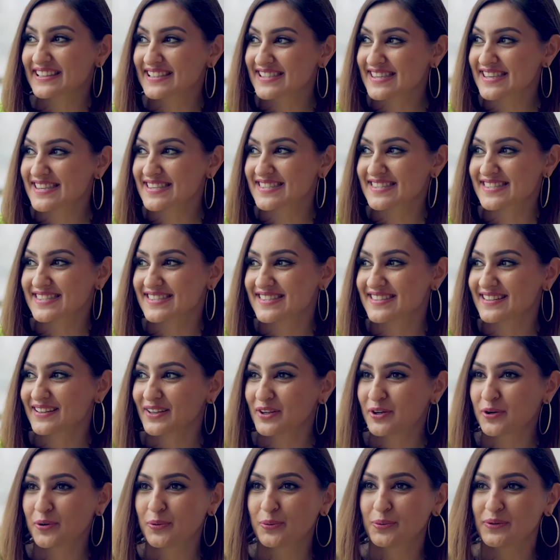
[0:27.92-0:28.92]
this is the
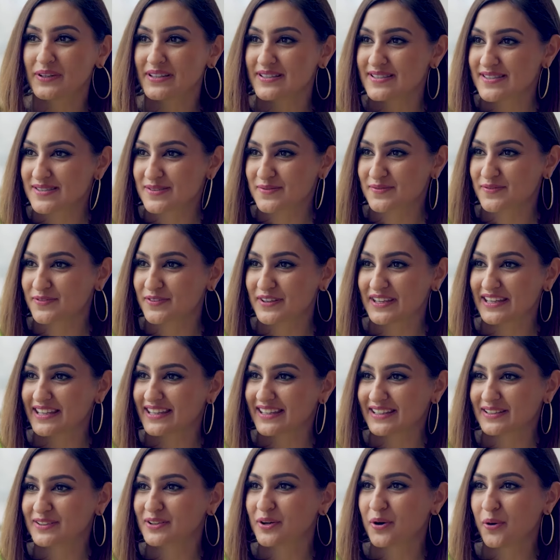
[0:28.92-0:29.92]
coolest we
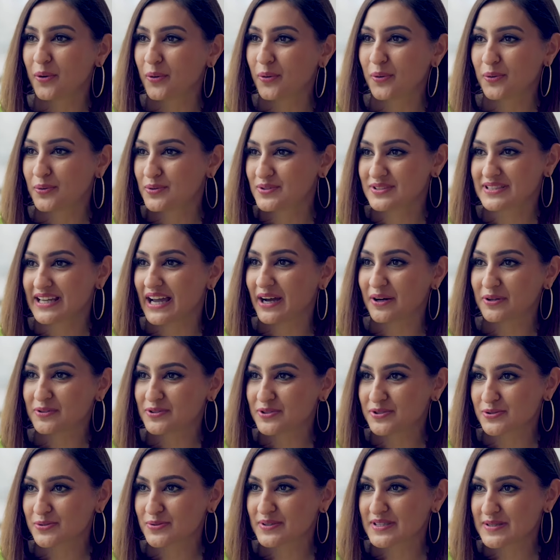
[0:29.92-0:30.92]
can go
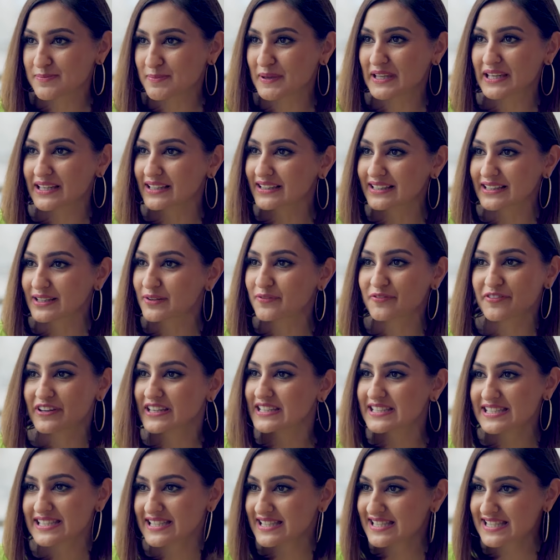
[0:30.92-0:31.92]
down to. It's been a little
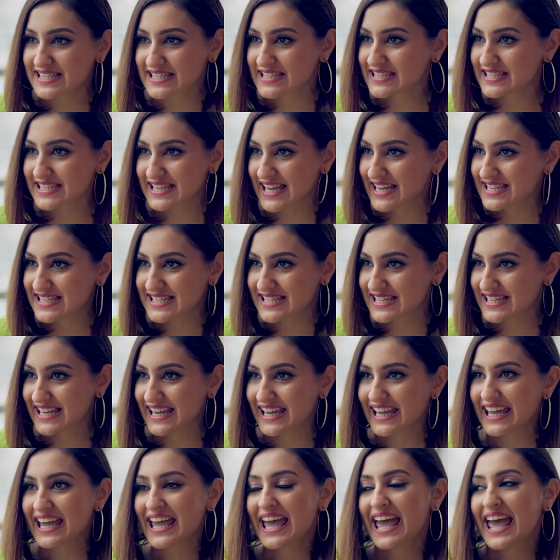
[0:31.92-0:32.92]
windy since
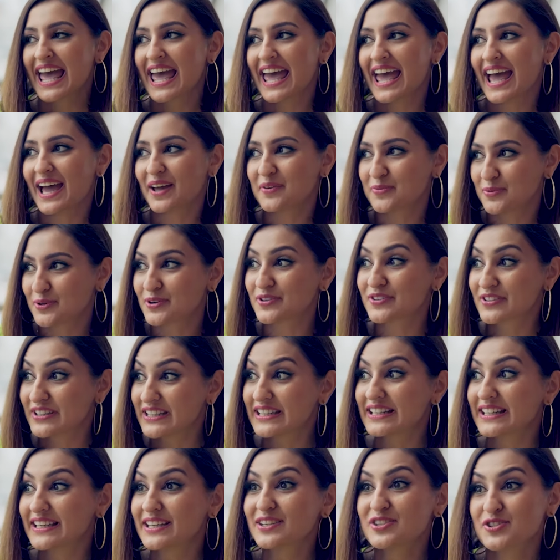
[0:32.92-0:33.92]
yesterday, and we're
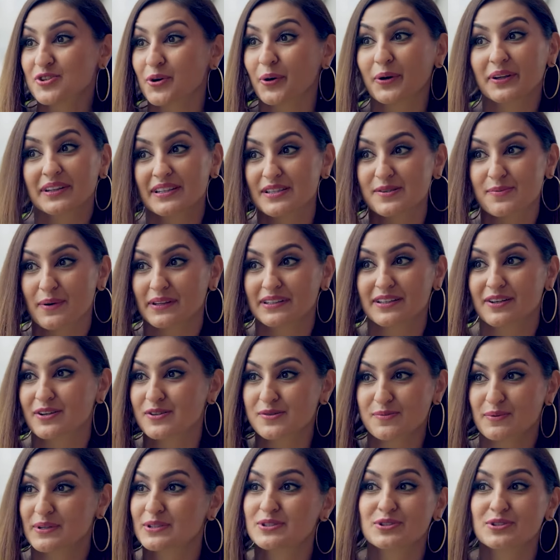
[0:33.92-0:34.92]
really enjoying this weather because we